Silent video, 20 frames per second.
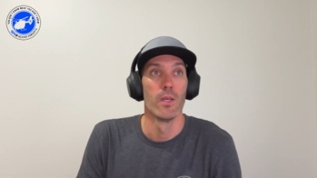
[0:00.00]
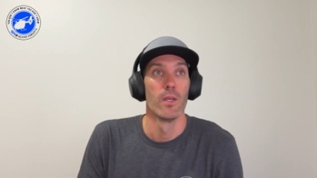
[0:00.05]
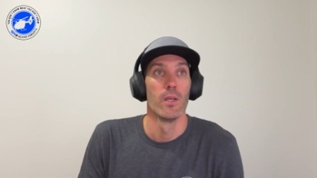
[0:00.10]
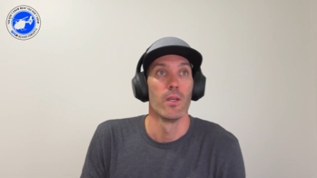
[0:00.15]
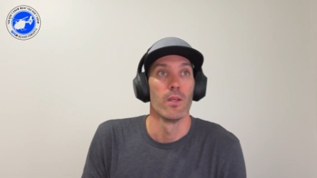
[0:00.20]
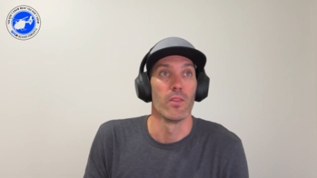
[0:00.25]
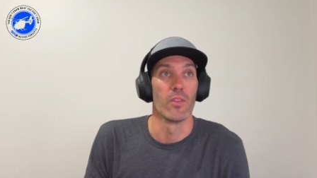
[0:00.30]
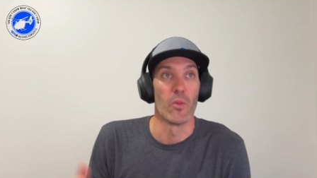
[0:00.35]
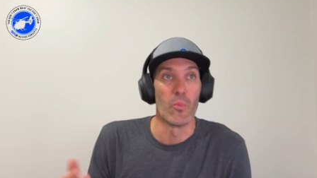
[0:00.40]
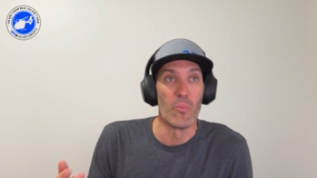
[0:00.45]

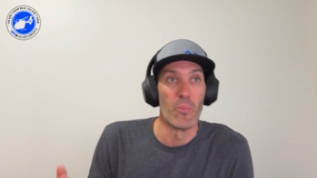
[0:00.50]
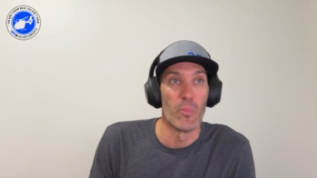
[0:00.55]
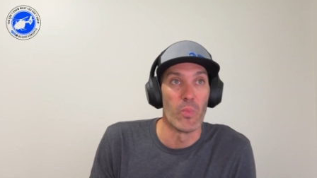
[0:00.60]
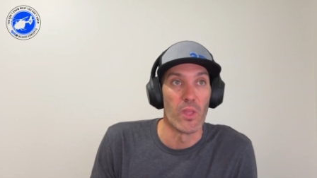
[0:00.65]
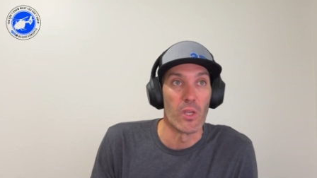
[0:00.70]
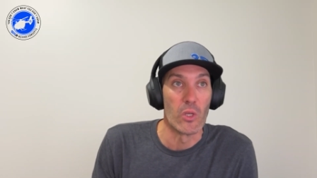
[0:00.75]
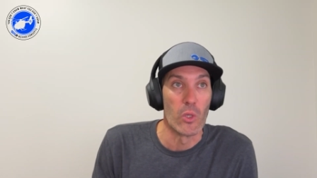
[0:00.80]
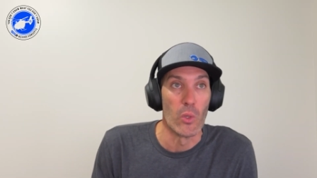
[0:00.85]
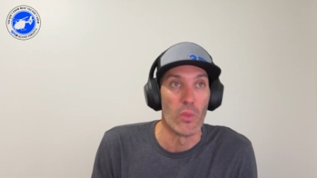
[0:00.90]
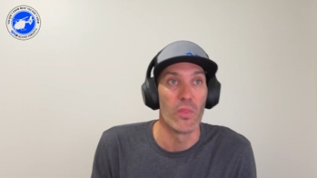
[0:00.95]
The
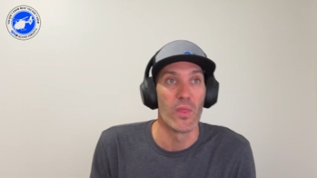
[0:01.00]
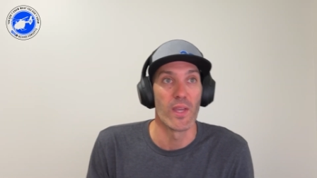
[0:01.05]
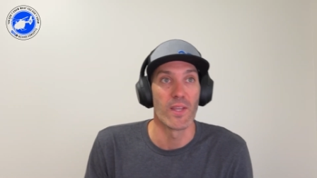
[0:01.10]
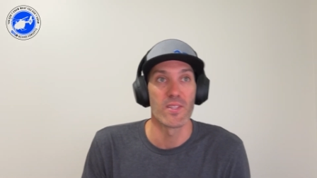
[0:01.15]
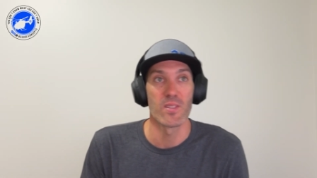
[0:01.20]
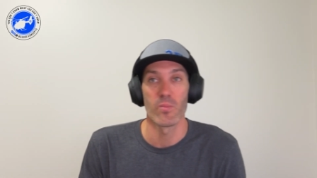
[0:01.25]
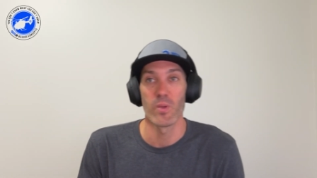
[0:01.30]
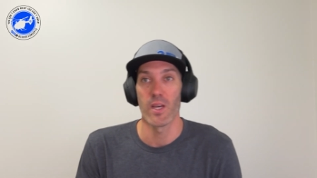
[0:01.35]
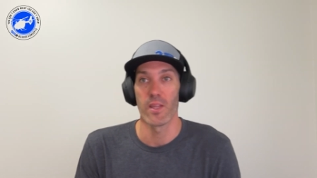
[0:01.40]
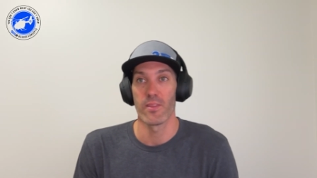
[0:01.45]
good things
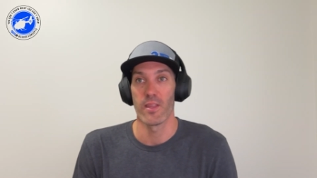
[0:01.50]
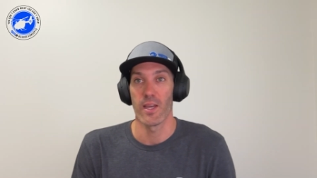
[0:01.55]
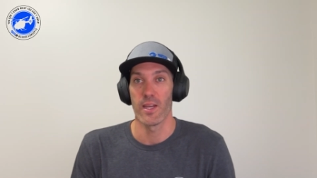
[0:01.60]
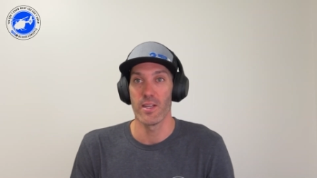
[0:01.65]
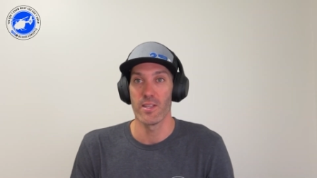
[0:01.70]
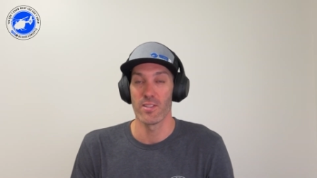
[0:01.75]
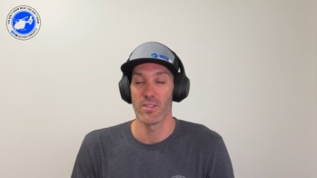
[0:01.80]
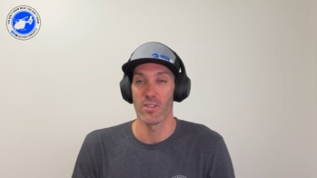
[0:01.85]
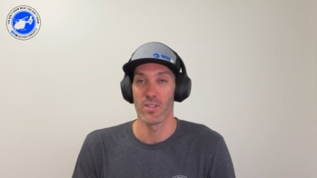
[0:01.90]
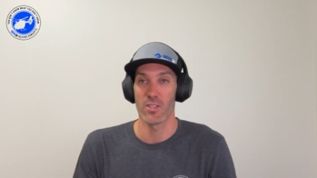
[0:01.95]
about that
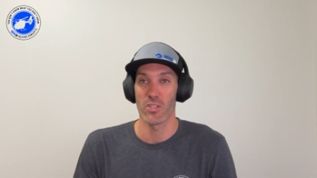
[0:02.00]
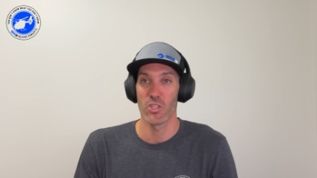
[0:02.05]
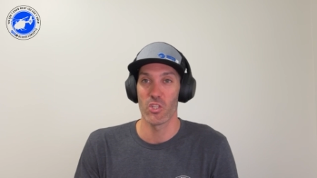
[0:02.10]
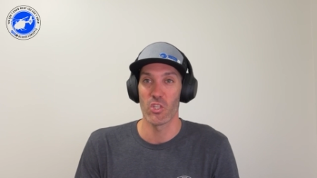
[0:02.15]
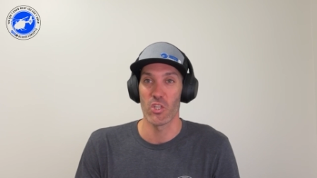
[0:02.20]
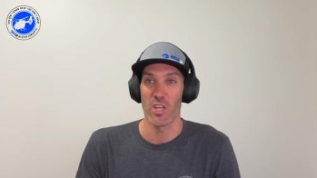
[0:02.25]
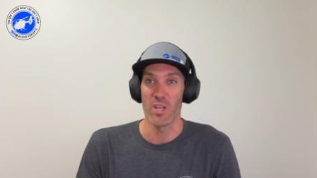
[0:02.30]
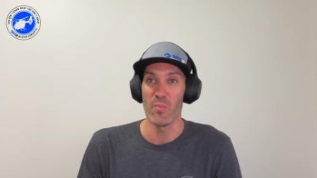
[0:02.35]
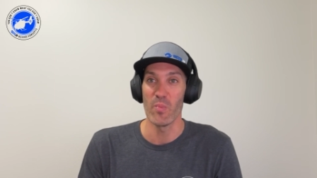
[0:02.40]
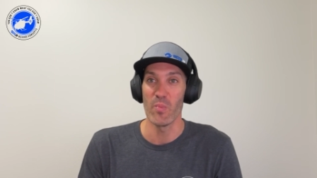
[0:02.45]
is that it's
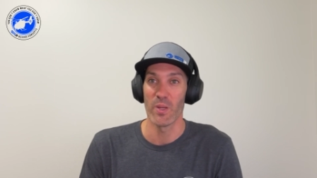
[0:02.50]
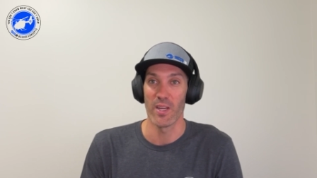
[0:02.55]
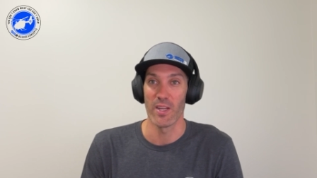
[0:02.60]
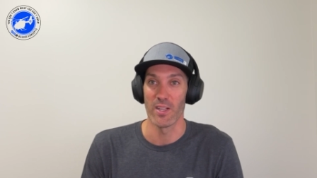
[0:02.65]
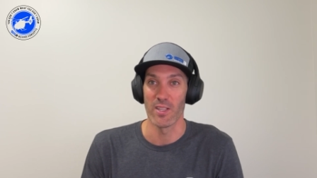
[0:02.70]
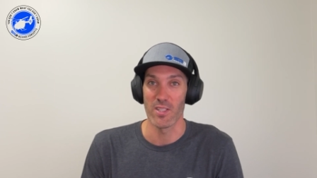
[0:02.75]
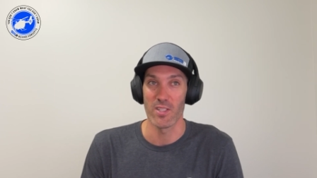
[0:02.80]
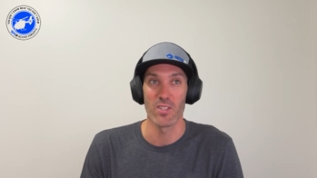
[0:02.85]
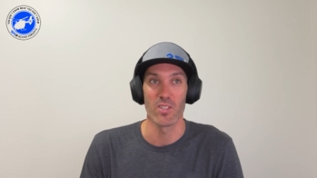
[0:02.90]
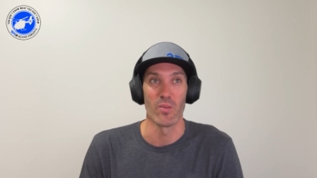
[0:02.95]
cheap and
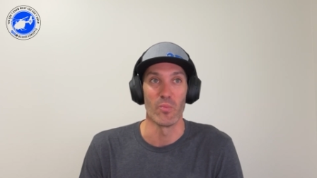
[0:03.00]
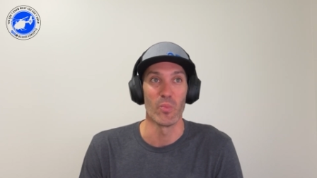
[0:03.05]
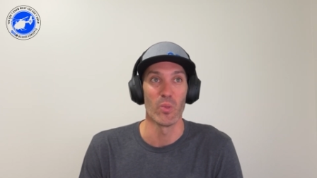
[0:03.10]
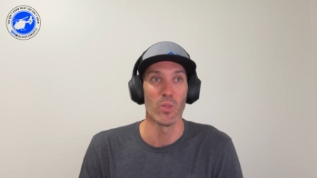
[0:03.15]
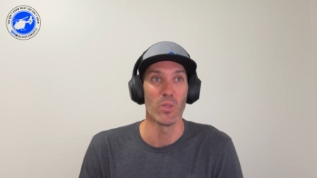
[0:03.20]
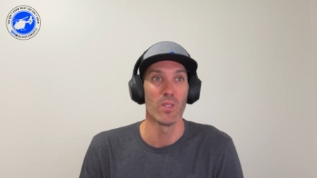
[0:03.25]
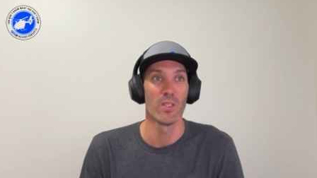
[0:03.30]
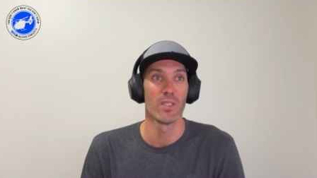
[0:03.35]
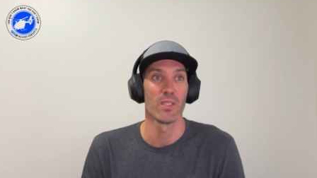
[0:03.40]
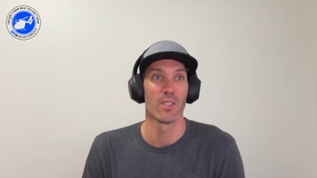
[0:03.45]
it's
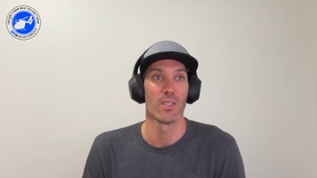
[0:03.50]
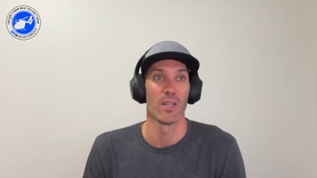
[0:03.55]
simple.